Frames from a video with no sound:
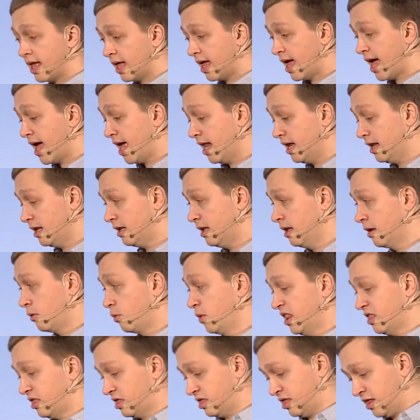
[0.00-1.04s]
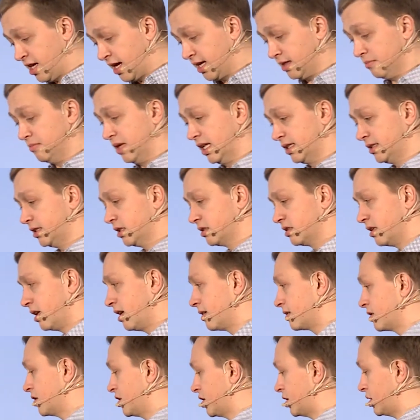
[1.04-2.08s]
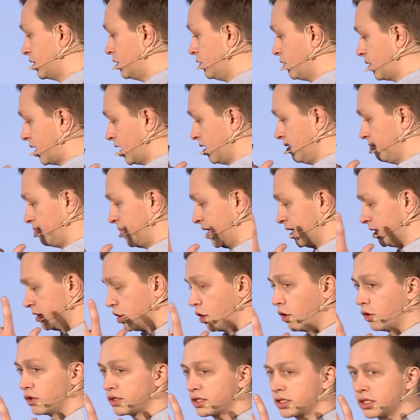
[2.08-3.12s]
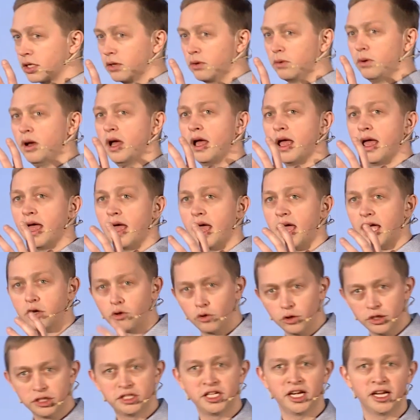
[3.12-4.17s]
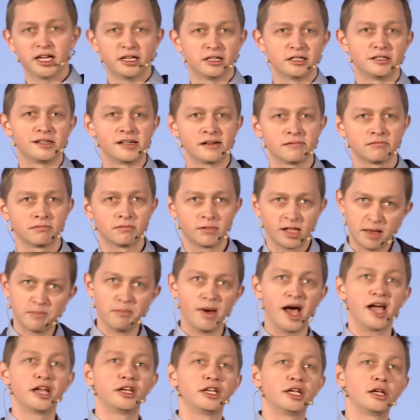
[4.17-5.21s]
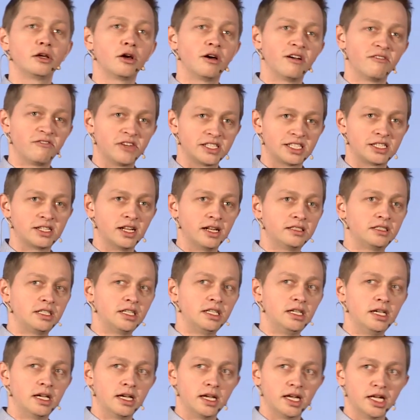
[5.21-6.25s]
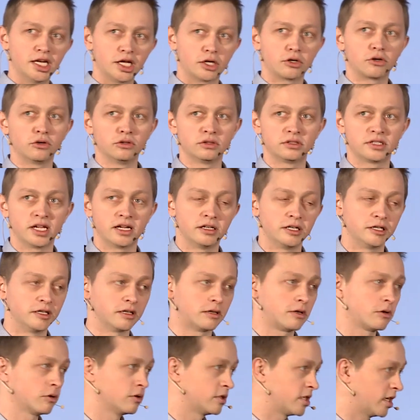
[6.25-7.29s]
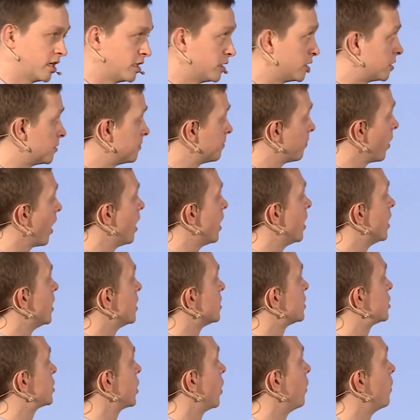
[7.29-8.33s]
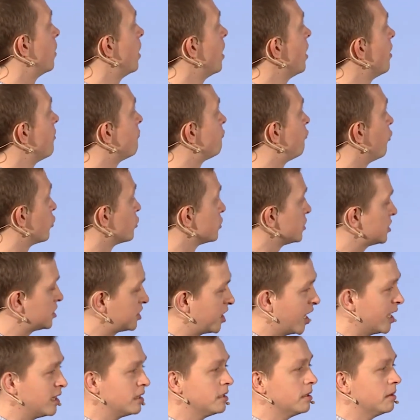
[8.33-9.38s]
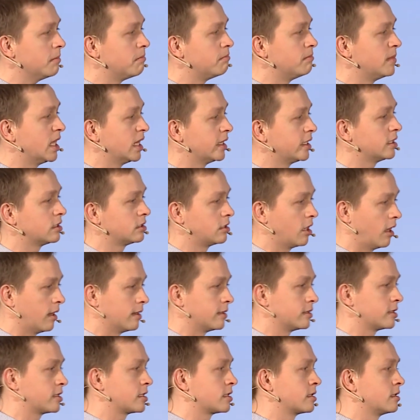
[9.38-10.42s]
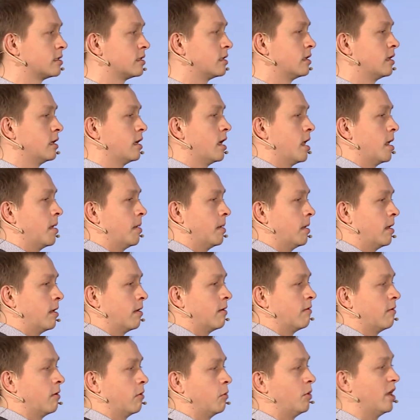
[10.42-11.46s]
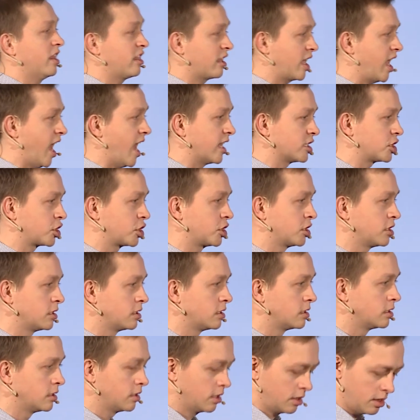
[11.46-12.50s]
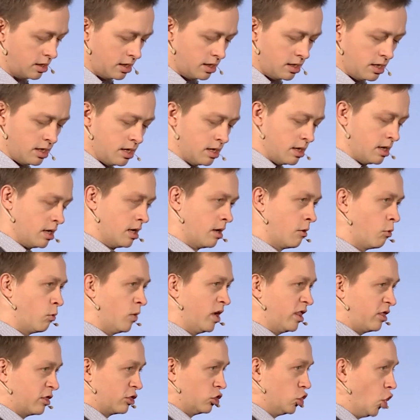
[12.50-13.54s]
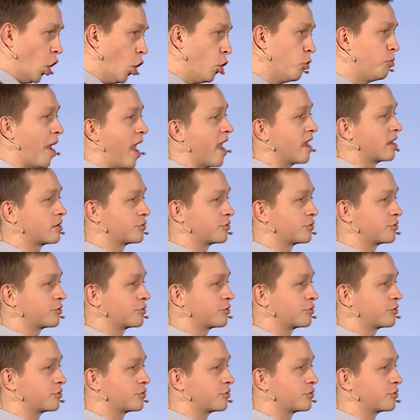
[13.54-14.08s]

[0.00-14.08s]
And with $10 million, you can build also a container, a mining facility in a container. So for $10 million with cash, with no bank